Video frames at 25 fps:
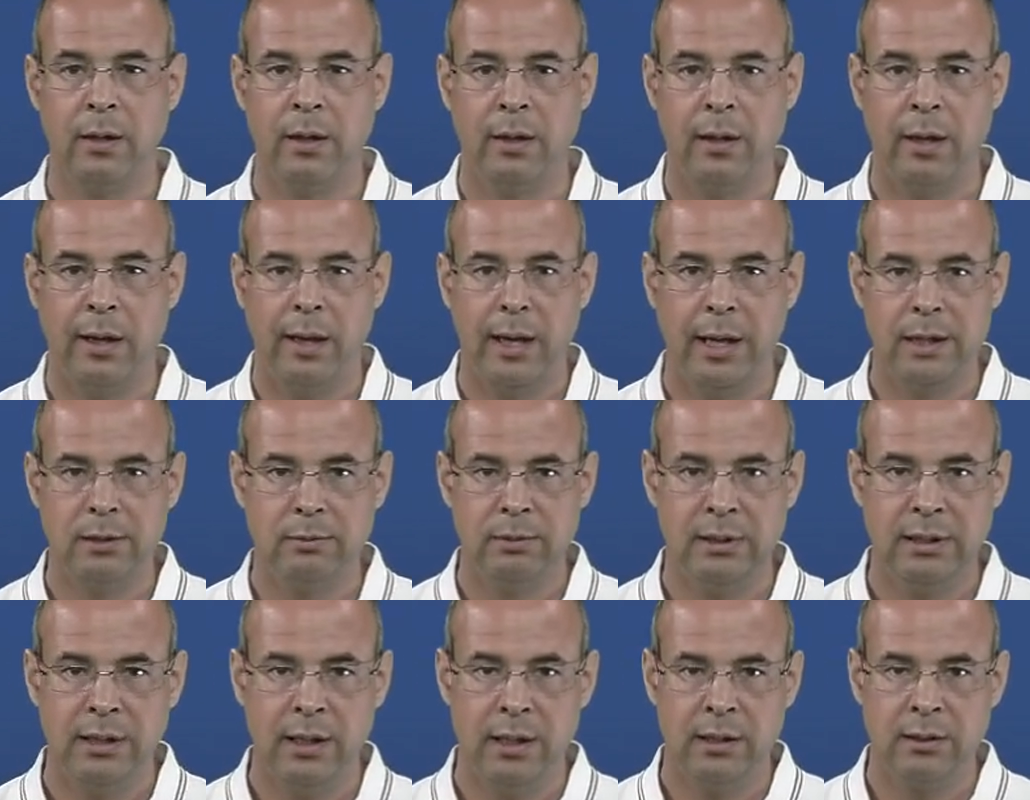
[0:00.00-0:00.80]
And we
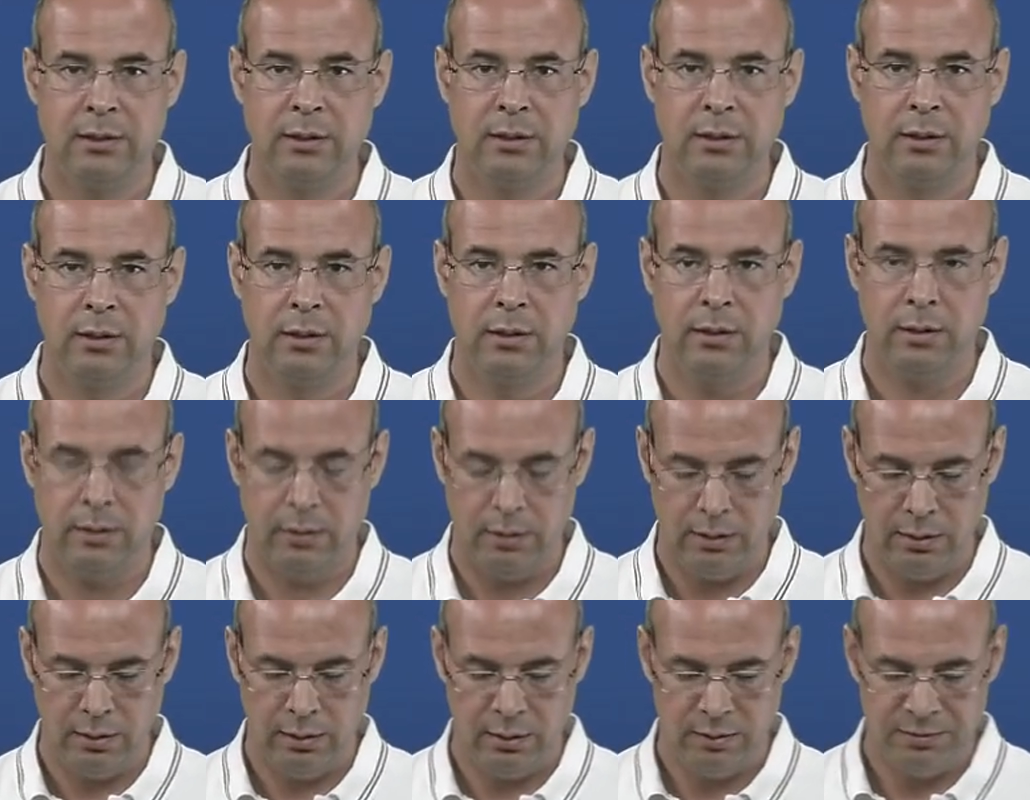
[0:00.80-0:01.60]
get
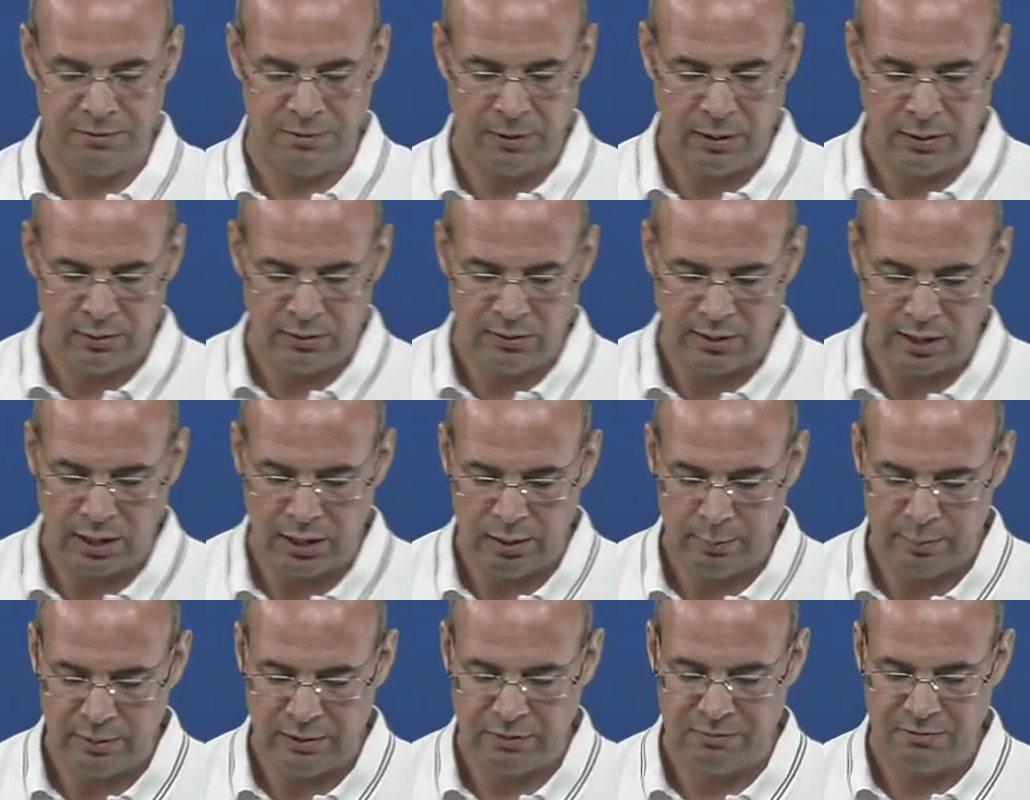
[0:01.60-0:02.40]
a third
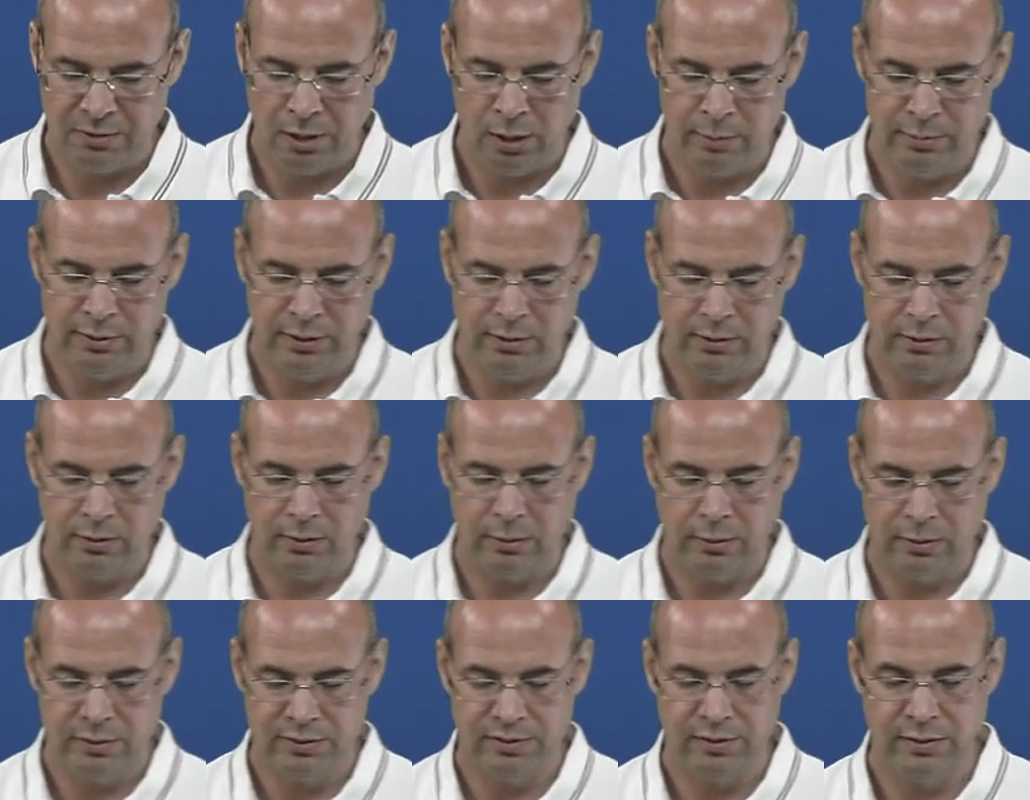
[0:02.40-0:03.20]
type, adverbial
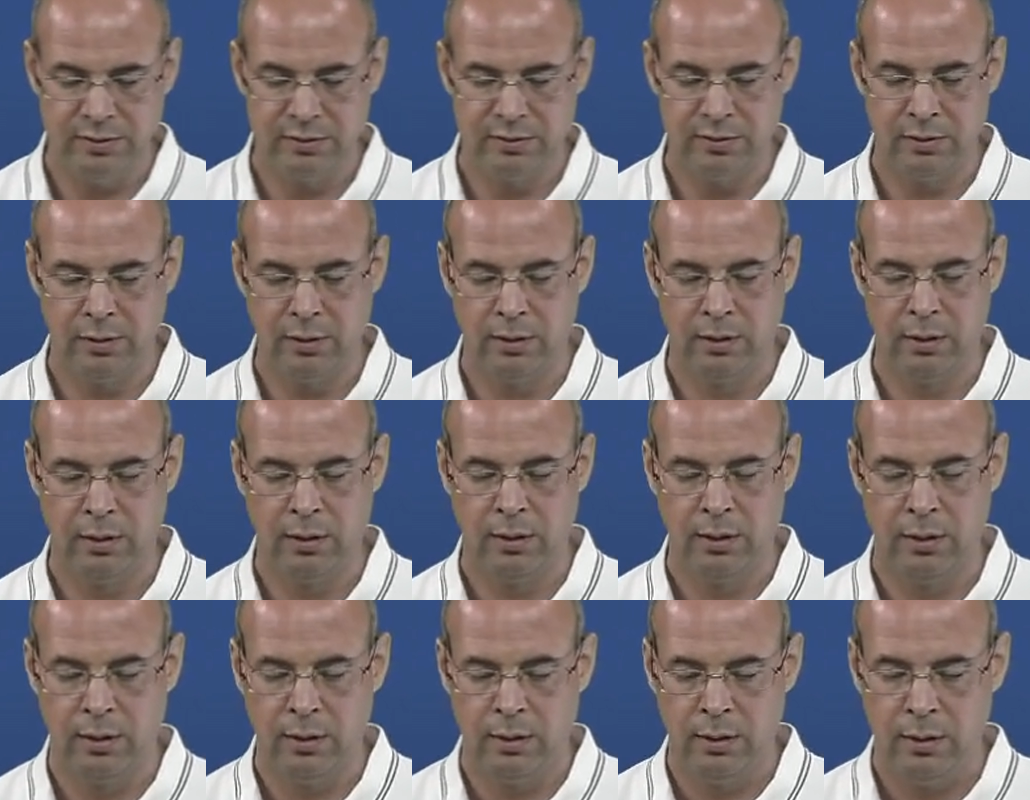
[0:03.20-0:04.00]
clauses,
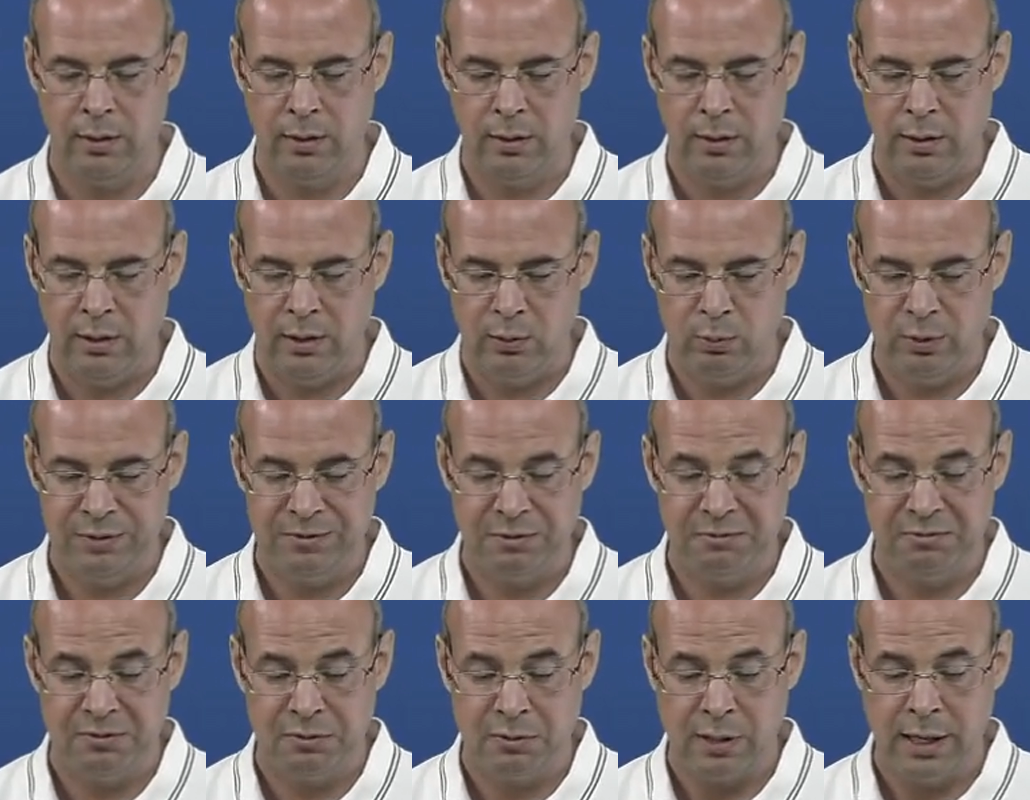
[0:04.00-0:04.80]
with a
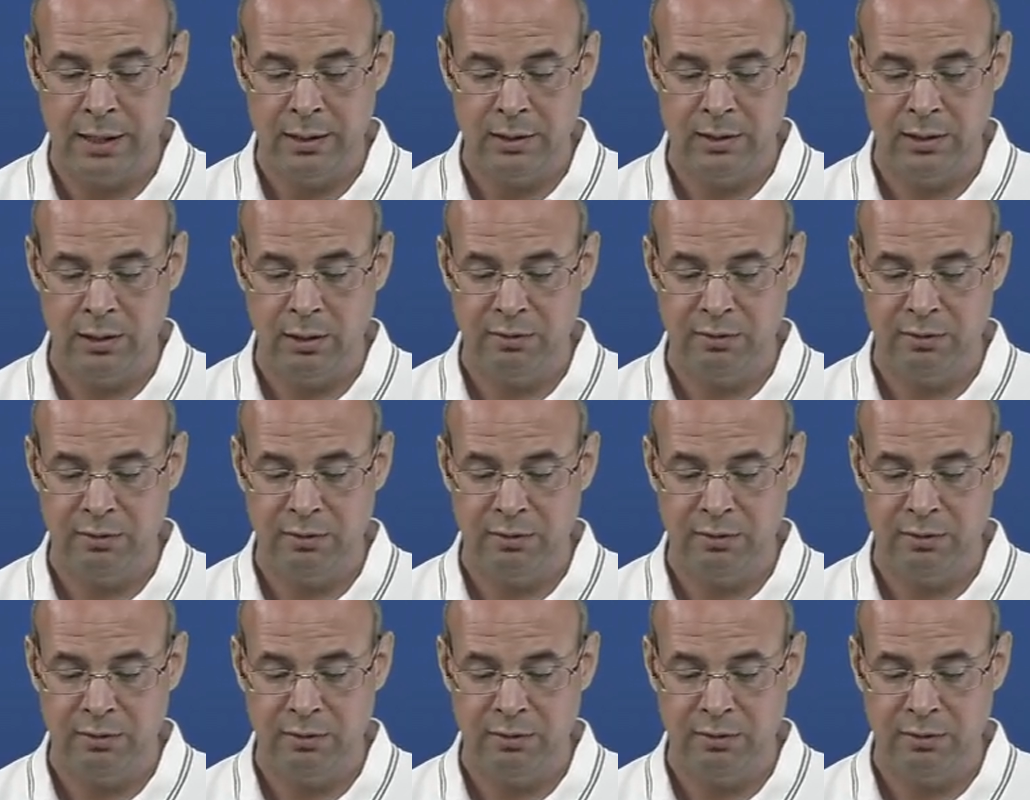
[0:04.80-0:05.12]
variety of